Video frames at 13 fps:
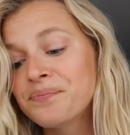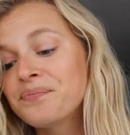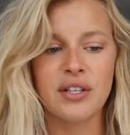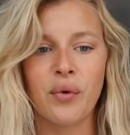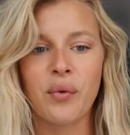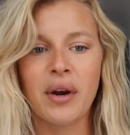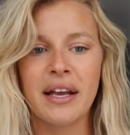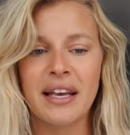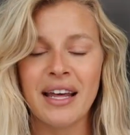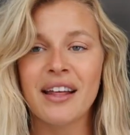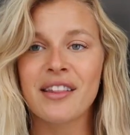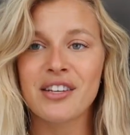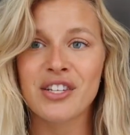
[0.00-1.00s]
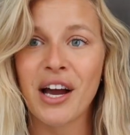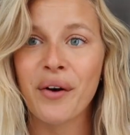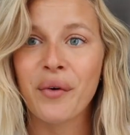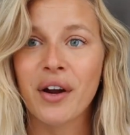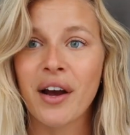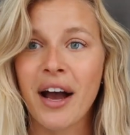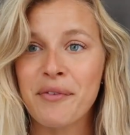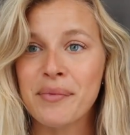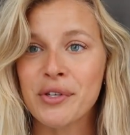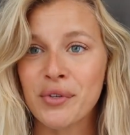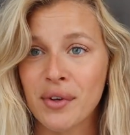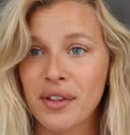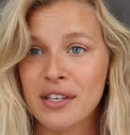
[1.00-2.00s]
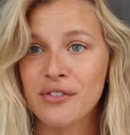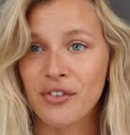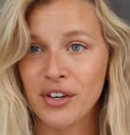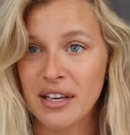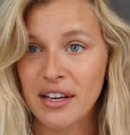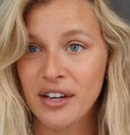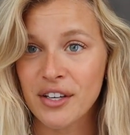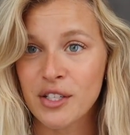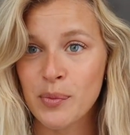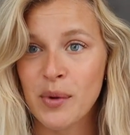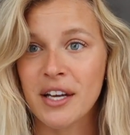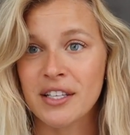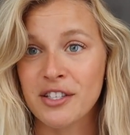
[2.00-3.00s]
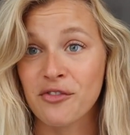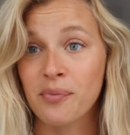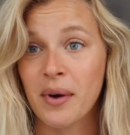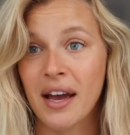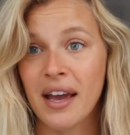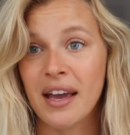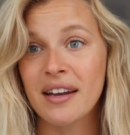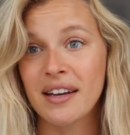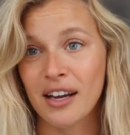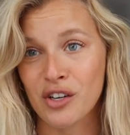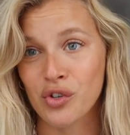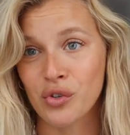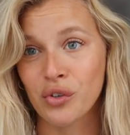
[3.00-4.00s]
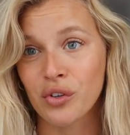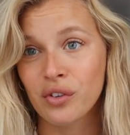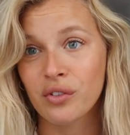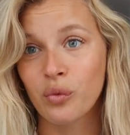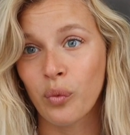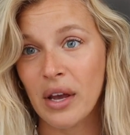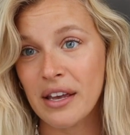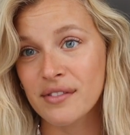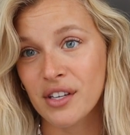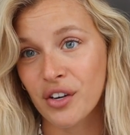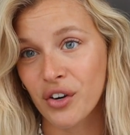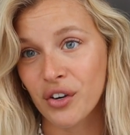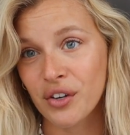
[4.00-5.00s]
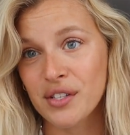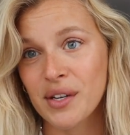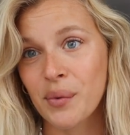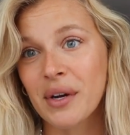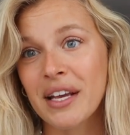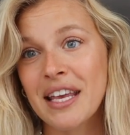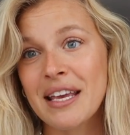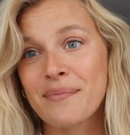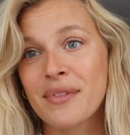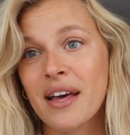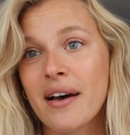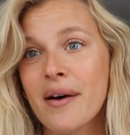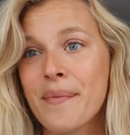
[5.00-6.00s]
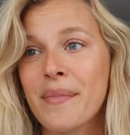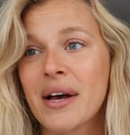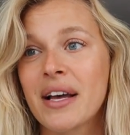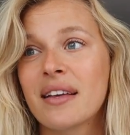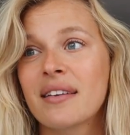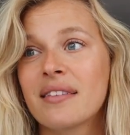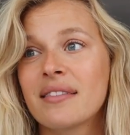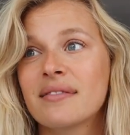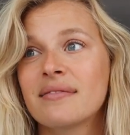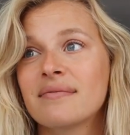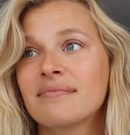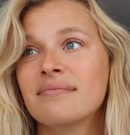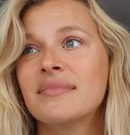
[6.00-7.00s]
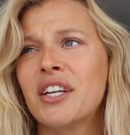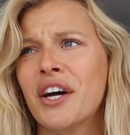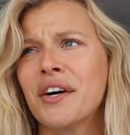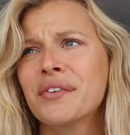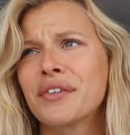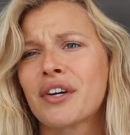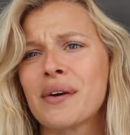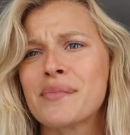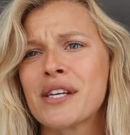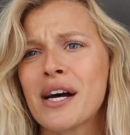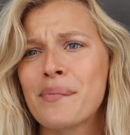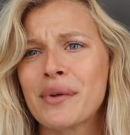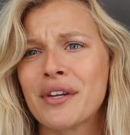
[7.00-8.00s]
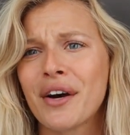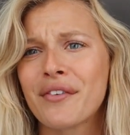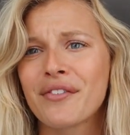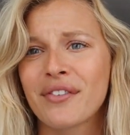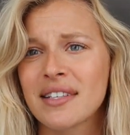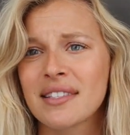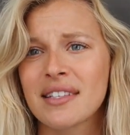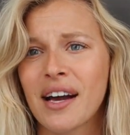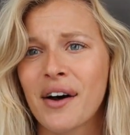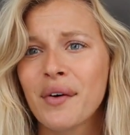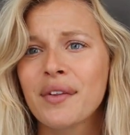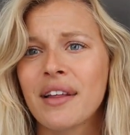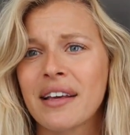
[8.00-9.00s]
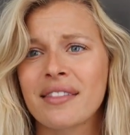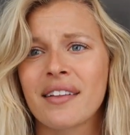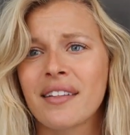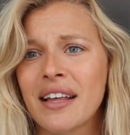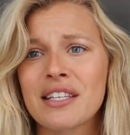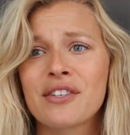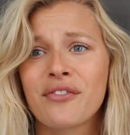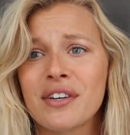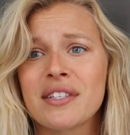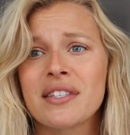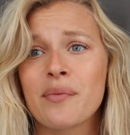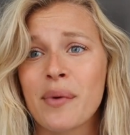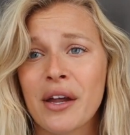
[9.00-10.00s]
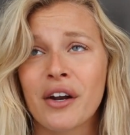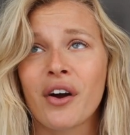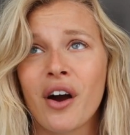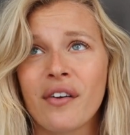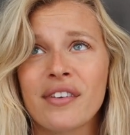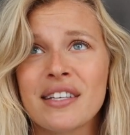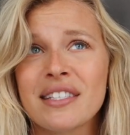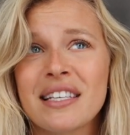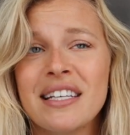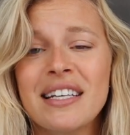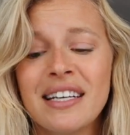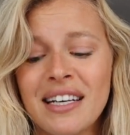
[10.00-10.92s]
So when I get out of the shower, I've been doing this for years because of my natural waves and curls. I want to keep them, you know, crimped up and not frizzed out. Like the less frizz, the better, obviously.